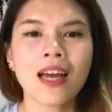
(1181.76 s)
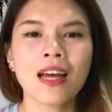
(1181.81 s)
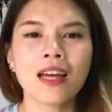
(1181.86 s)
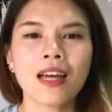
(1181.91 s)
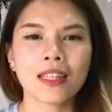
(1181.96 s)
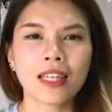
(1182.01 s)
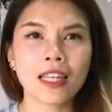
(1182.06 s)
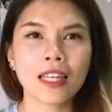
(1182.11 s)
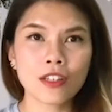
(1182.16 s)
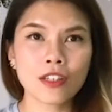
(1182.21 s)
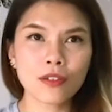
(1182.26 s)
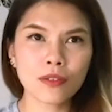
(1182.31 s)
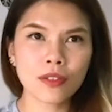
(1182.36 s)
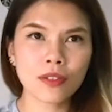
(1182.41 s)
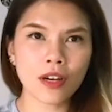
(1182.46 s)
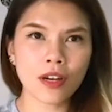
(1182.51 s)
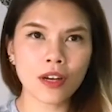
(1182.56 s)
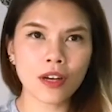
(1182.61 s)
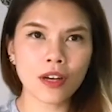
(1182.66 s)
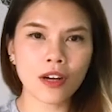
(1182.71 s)
Thank you,
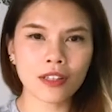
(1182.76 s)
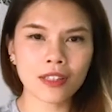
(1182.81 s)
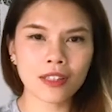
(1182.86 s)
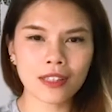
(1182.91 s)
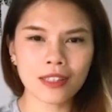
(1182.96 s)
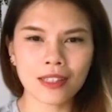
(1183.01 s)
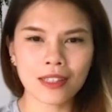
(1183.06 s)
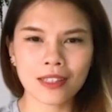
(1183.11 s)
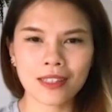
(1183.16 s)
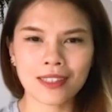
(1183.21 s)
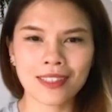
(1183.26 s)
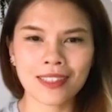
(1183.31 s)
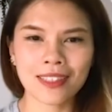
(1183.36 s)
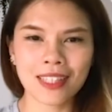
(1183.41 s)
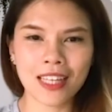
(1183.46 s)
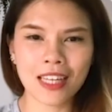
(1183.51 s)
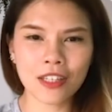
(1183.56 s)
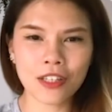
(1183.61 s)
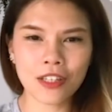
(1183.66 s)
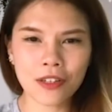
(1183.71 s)
Dawn.
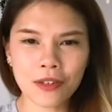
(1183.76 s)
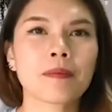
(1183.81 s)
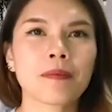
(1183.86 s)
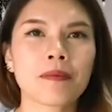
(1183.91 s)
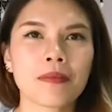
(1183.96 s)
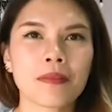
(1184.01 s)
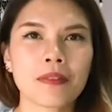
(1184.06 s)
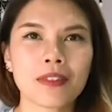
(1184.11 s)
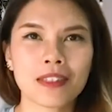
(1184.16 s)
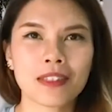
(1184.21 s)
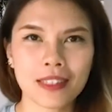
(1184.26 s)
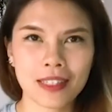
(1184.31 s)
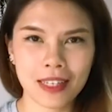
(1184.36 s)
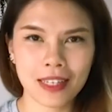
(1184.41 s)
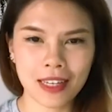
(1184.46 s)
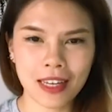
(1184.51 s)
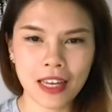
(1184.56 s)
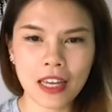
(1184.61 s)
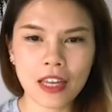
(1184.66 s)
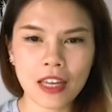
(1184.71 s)
Thank you.
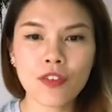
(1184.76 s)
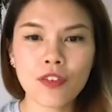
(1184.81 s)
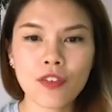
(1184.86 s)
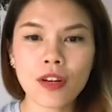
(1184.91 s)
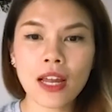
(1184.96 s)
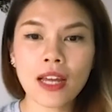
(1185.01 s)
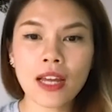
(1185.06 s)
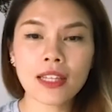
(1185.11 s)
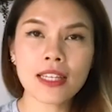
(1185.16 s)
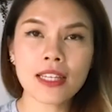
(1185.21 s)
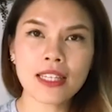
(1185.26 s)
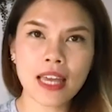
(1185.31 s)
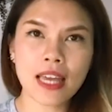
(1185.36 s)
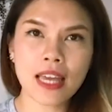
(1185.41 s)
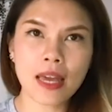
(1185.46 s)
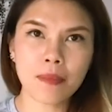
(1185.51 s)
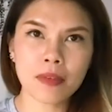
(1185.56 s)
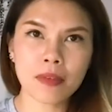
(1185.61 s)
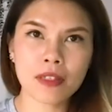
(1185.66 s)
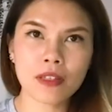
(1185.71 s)
If you like this
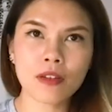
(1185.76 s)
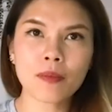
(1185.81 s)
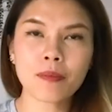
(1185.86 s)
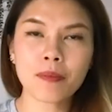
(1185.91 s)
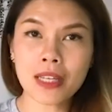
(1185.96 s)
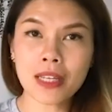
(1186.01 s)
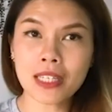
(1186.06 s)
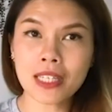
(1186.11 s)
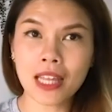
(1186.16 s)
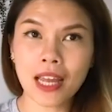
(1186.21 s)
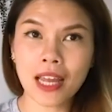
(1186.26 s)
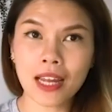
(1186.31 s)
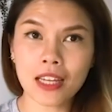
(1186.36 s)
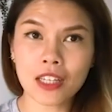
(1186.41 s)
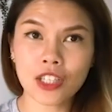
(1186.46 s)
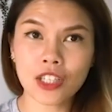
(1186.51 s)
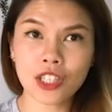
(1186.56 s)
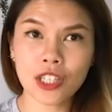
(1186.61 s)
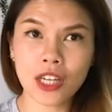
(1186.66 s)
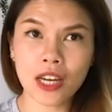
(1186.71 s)
episode, please like and
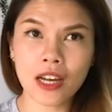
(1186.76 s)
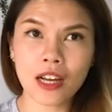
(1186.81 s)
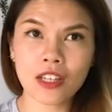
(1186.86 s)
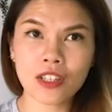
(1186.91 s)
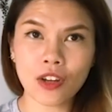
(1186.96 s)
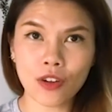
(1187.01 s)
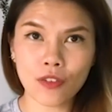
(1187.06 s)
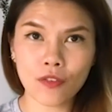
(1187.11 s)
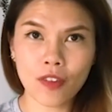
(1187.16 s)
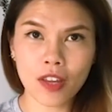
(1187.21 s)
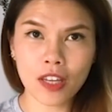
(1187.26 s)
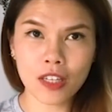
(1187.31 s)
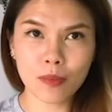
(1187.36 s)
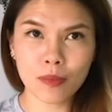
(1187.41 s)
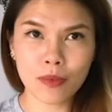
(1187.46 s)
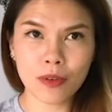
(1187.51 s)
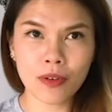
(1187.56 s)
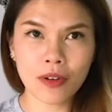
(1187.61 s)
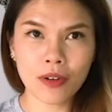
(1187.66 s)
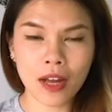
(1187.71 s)
share us on
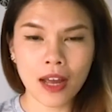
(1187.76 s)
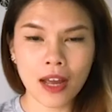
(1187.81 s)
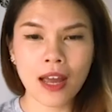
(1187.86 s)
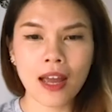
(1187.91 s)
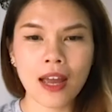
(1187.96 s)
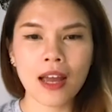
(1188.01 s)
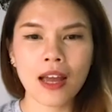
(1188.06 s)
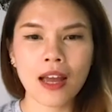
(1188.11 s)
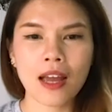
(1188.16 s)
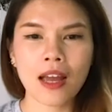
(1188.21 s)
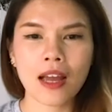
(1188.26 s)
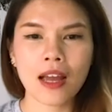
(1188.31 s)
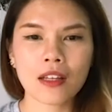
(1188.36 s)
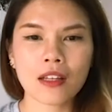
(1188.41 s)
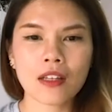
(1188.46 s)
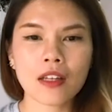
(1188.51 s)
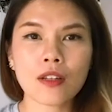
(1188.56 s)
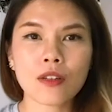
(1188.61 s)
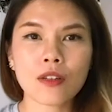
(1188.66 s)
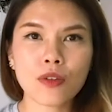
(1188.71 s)
Facebook.
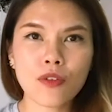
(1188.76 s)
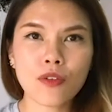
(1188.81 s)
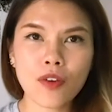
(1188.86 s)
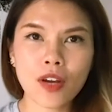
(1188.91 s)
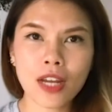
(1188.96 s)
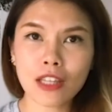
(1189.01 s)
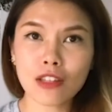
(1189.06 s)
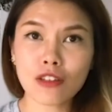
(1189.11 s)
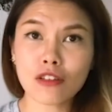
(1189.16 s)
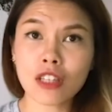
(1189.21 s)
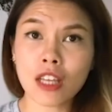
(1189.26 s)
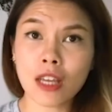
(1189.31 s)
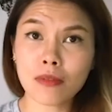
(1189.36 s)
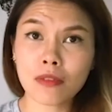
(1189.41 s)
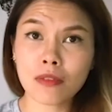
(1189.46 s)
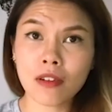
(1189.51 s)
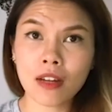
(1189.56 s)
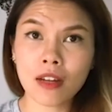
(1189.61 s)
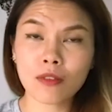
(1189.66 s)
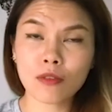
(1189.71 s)
Don't forget to
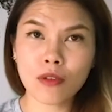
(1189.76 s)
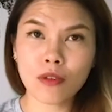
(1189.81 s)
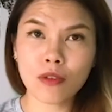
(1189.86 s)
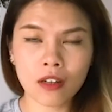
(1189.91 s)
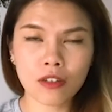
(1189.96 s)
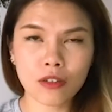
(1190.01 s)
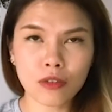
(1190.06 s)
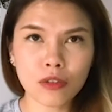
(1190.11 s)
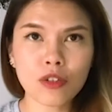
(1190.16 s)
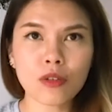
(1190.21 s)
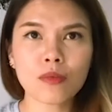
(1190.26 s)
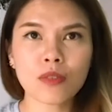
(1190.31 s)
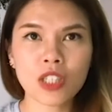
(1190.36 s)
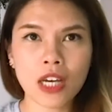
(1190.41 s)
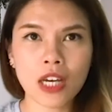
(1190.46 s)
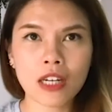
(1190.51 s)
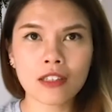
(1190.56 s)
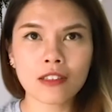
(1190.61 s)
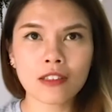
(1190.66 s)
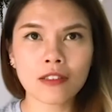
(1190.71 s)
subscribe to our YouTube
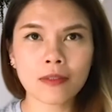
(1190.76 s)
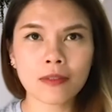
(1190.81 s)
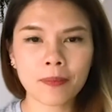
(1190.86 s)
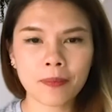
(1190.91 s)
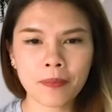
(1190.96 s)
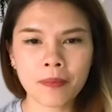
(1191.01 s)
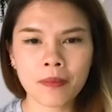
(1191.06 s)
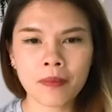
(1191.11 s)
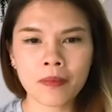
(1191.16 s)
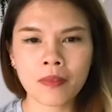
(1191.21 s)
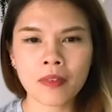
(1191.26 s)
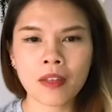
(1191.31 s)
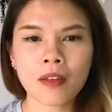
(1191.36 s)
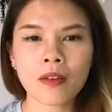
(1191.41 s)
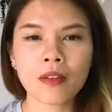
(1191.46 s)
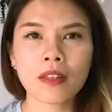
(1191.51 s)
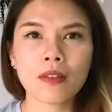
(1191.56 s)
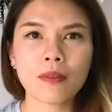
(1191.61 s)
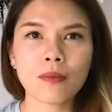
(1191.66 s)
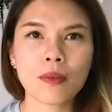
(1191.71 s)
channel.
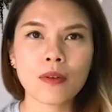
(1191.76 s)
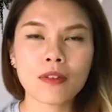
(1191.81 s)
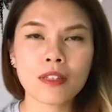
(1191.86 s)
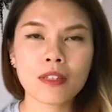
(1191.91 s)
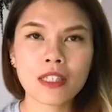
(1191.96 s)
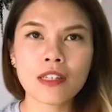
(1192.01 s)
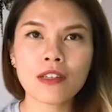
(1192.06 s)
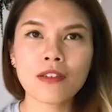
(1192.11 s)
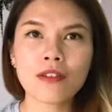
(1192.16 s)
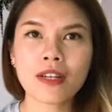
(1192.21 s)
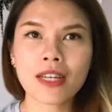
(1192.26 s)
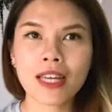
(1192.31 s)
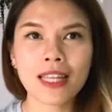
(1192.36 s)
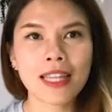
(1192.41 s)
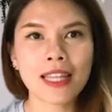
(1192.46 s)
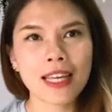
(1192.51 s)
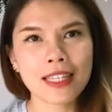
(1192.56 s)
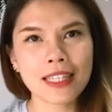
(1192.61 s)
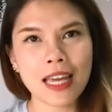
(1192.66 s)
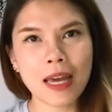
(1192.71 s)
We will see you again
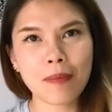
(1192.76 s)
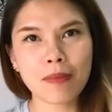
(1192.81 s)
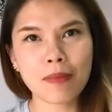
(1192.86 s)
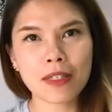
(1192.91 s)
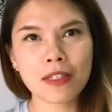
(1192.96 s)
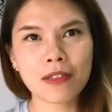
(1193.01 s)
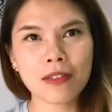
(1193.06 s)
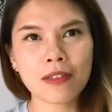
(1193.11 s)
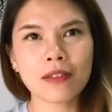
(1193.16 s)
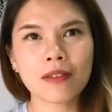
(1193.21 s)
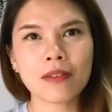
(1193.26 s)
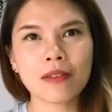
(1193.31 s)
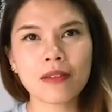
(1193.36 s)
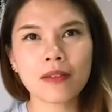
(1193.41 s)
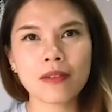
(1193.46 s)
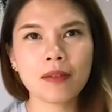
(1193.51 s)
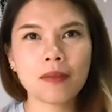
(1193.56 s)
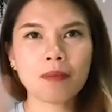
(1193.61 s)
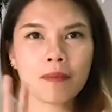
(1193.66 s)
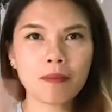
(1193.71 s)
next episode.
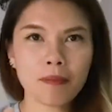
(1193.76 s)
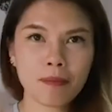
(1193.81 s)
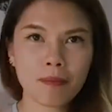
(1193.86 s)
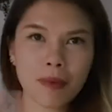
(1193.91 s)
Bye